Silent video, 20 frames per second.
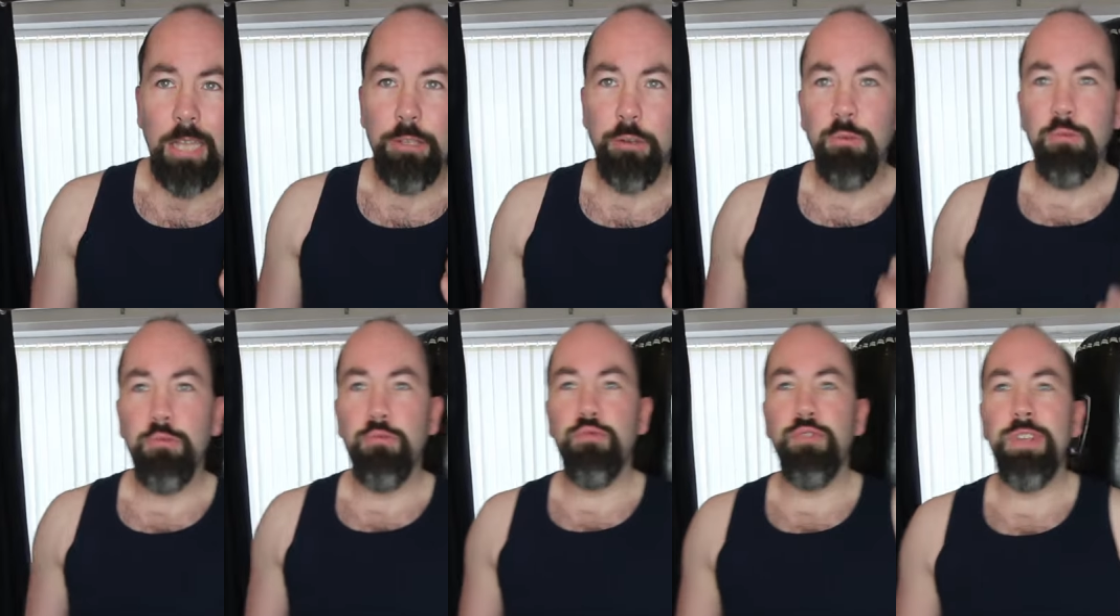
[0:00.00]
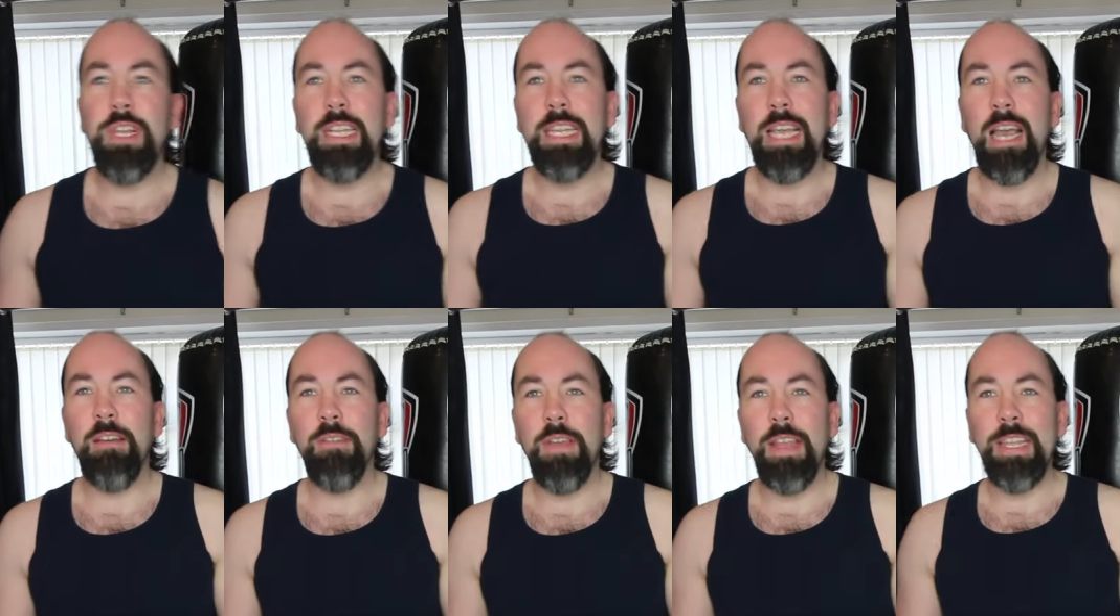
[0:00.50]
I don't really
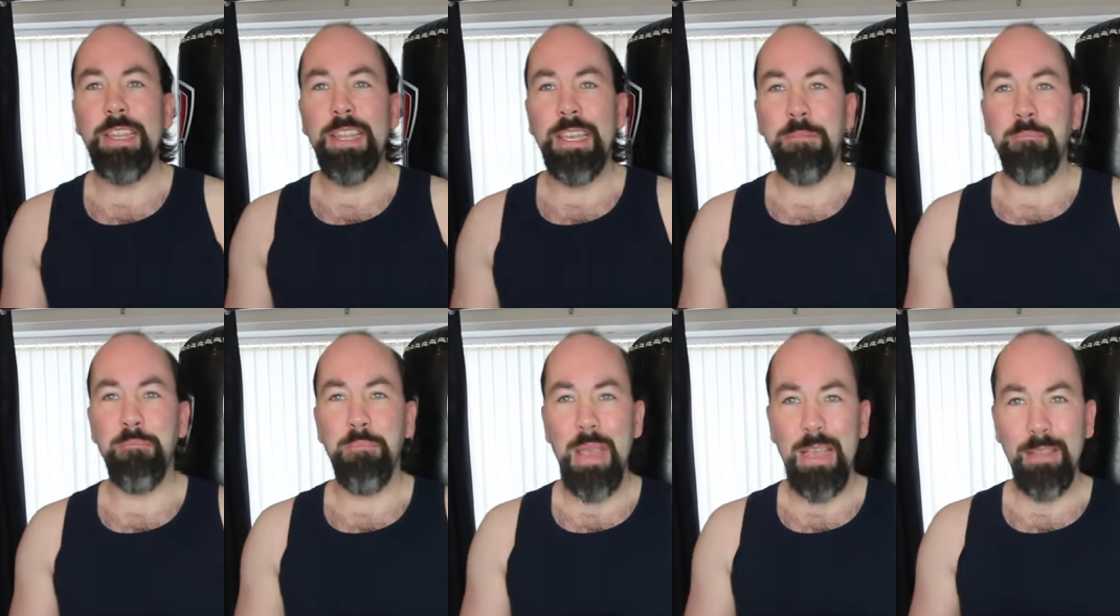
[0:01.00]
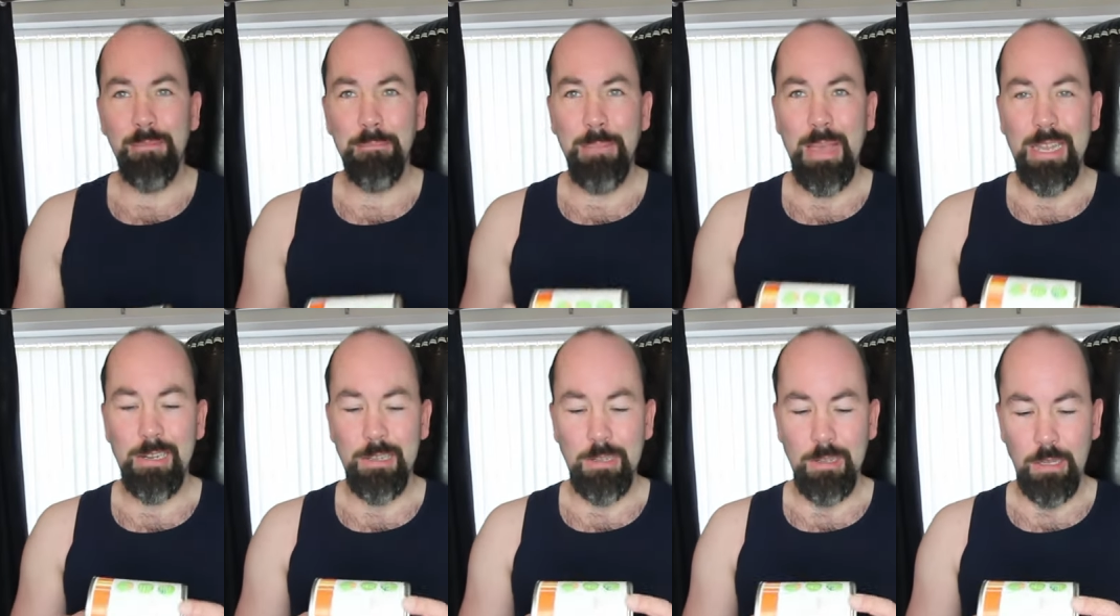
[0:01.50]
have anything me
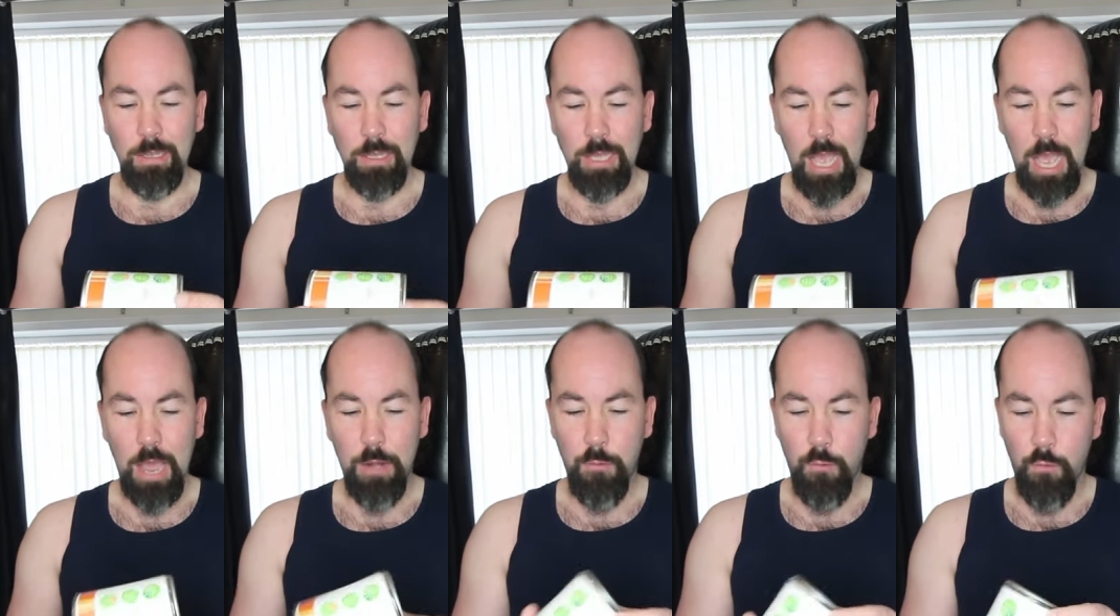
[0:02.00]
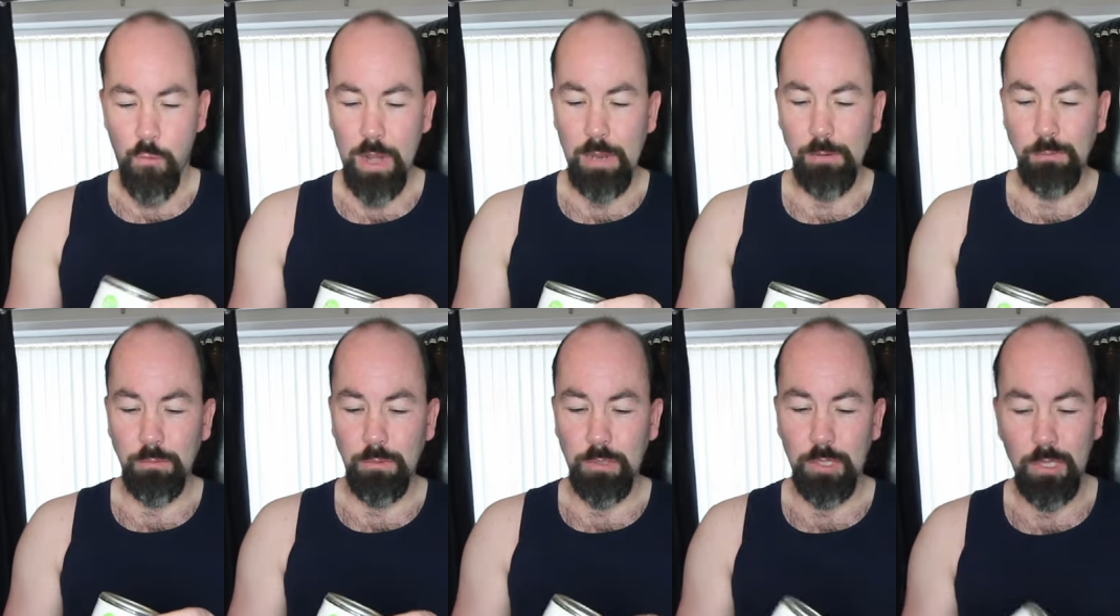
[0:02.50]
metal and
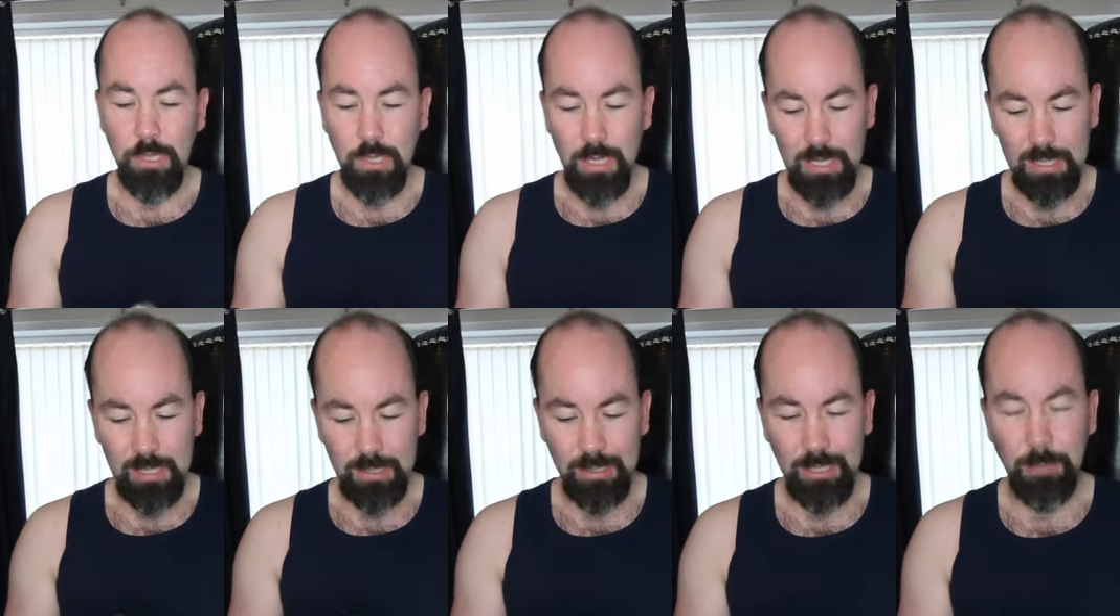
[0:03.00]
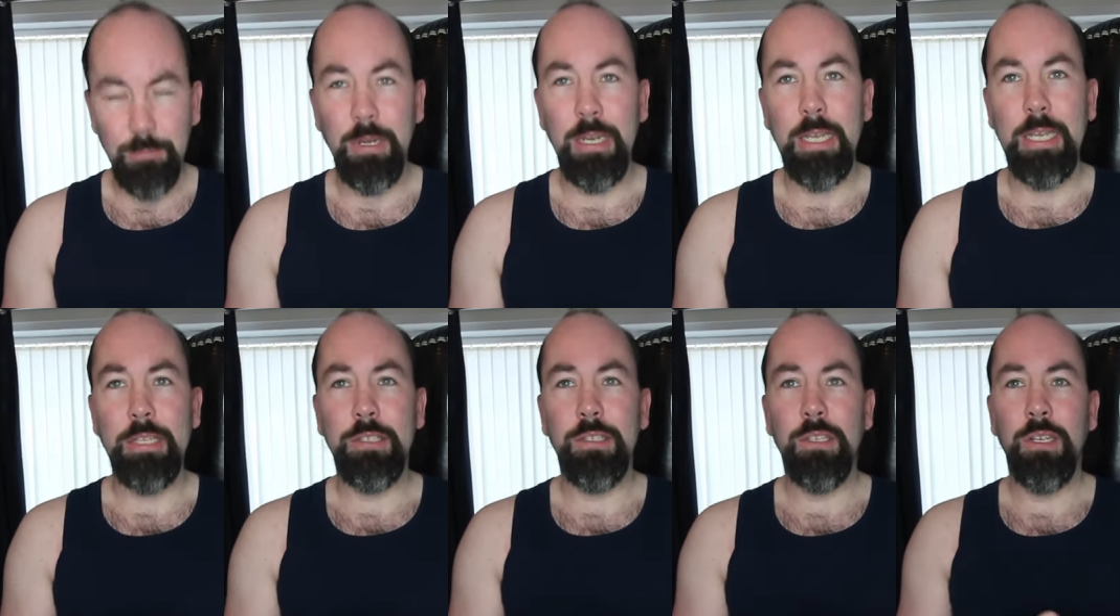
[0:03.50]
round to
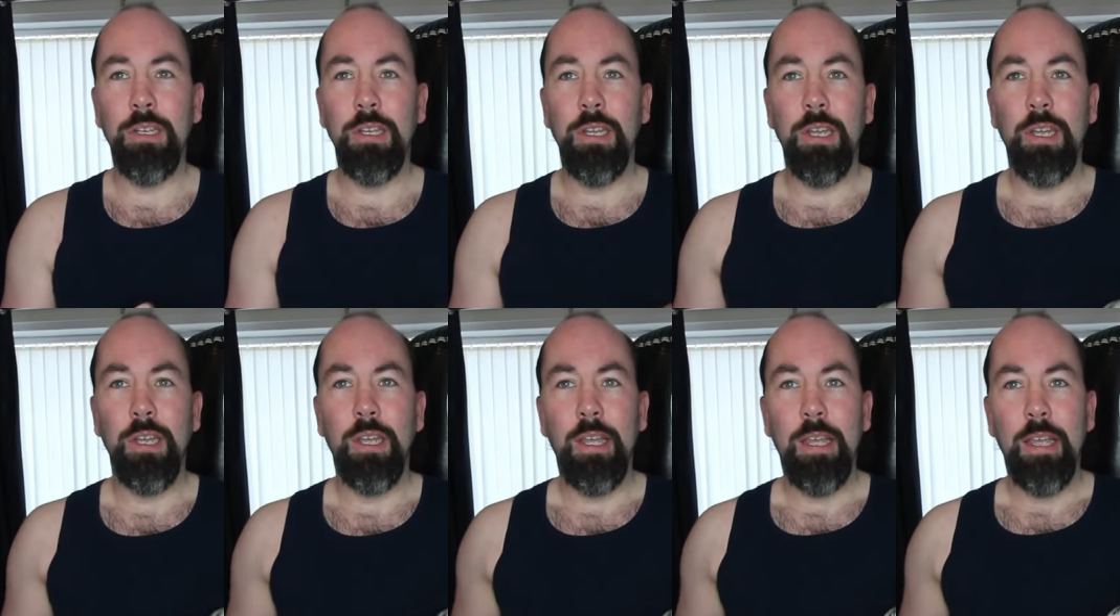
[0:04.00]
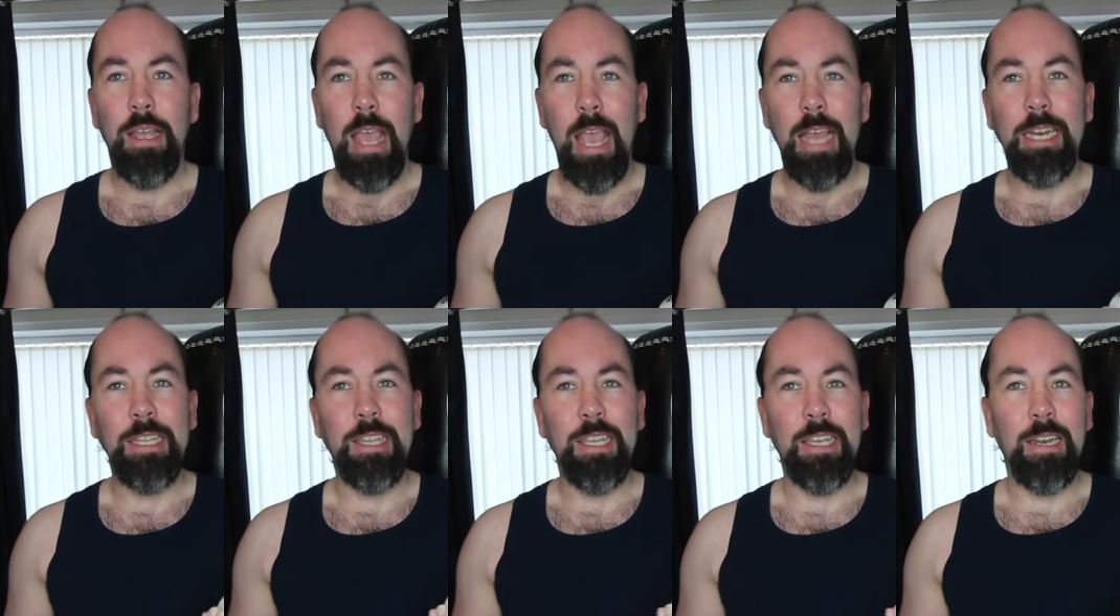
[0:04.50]
simulate
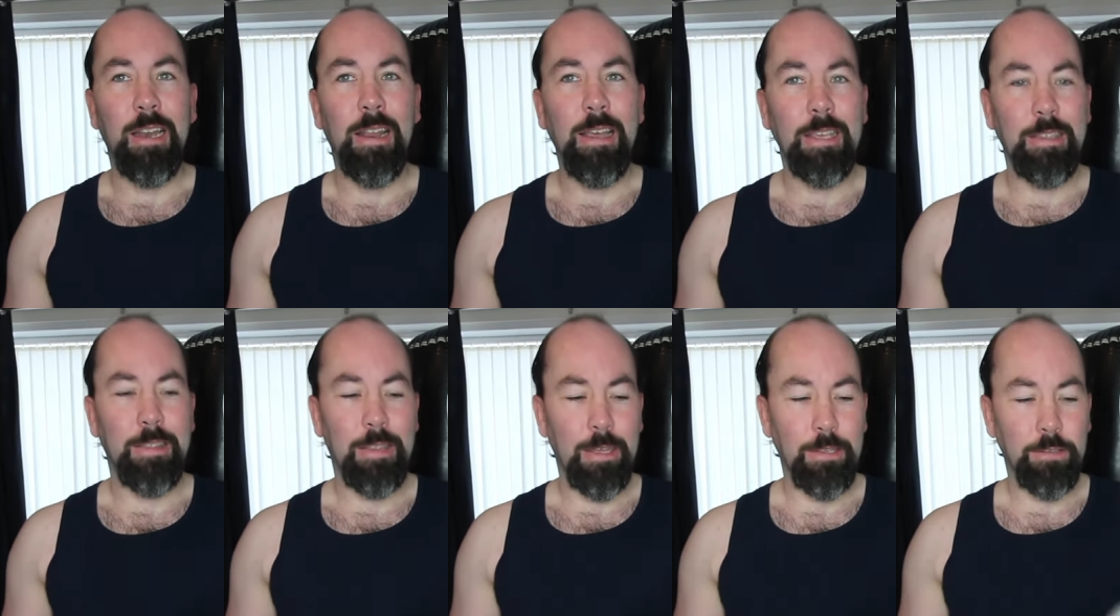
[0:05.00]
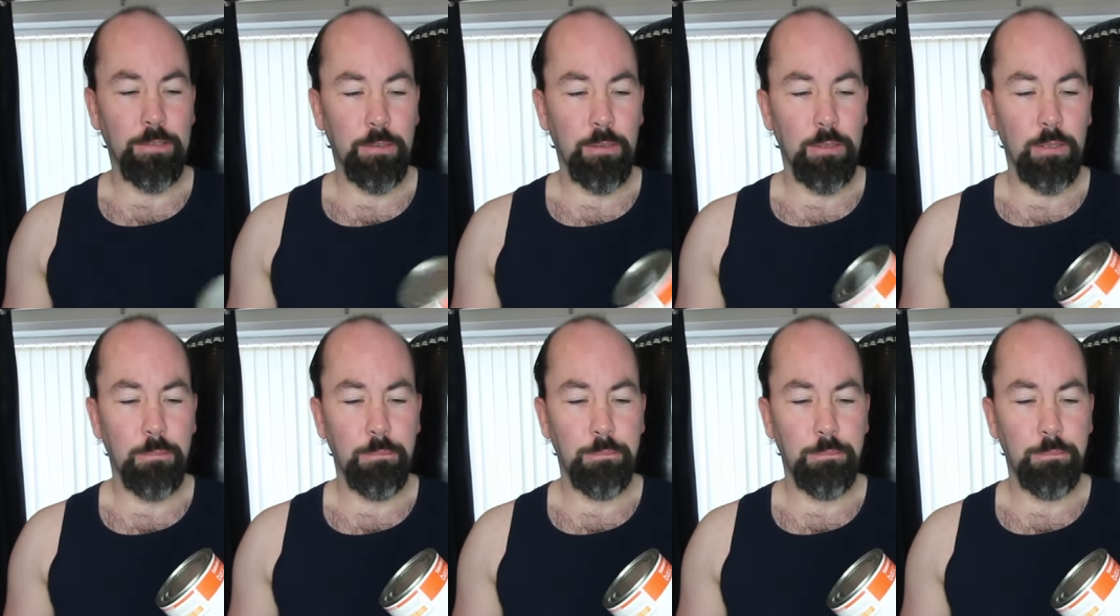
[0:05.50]
anything like that.